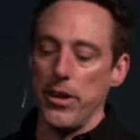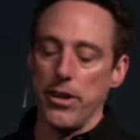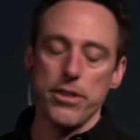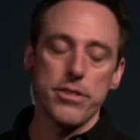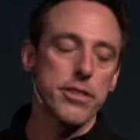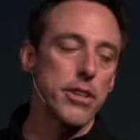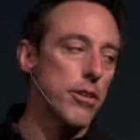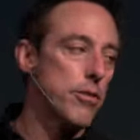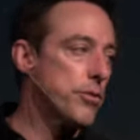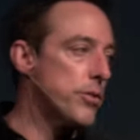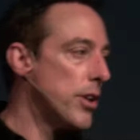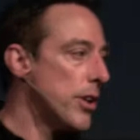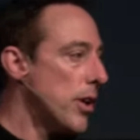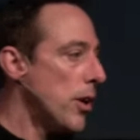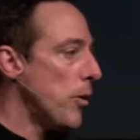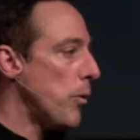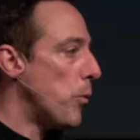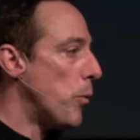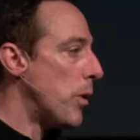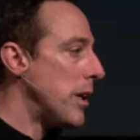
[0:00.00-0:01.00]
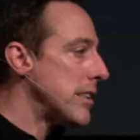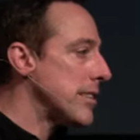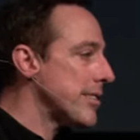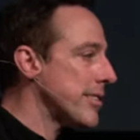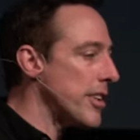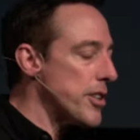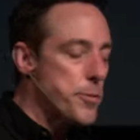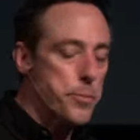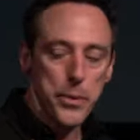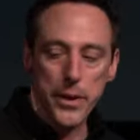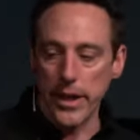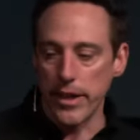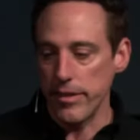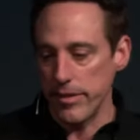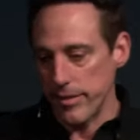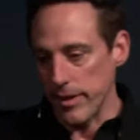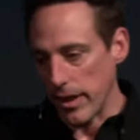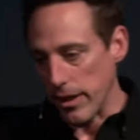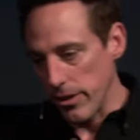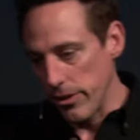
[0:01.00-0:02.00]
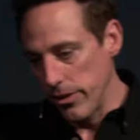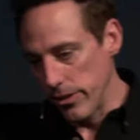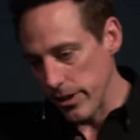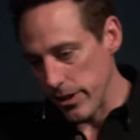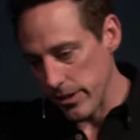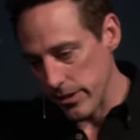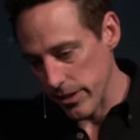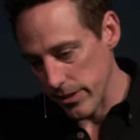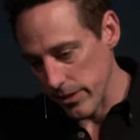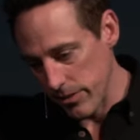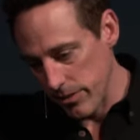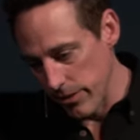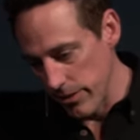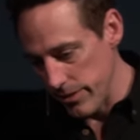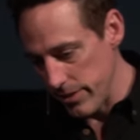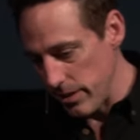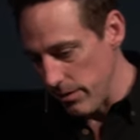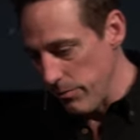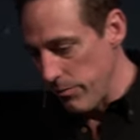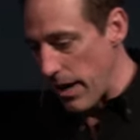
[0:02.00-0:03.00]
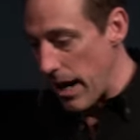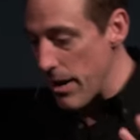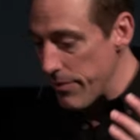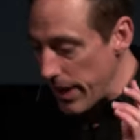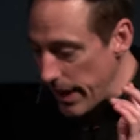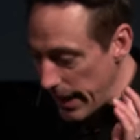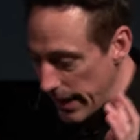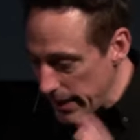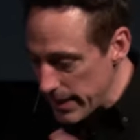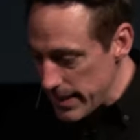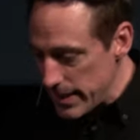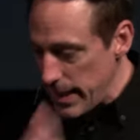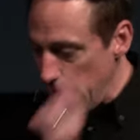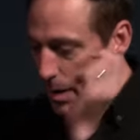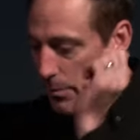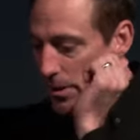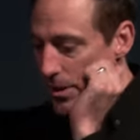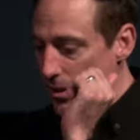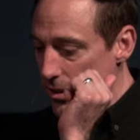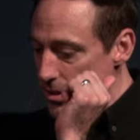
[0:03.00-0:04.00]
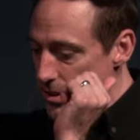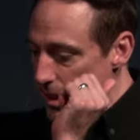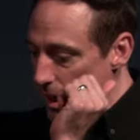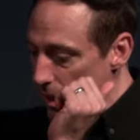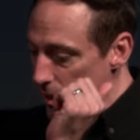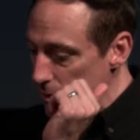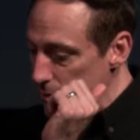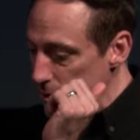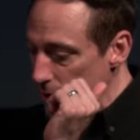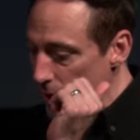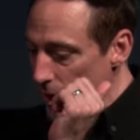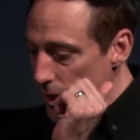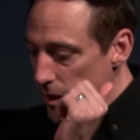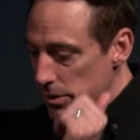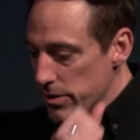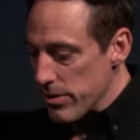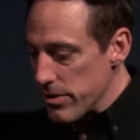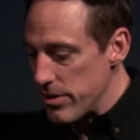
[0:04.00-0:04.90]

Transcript: ourselves. One such place, 2 Corinthians 13 5. Examine yourselves to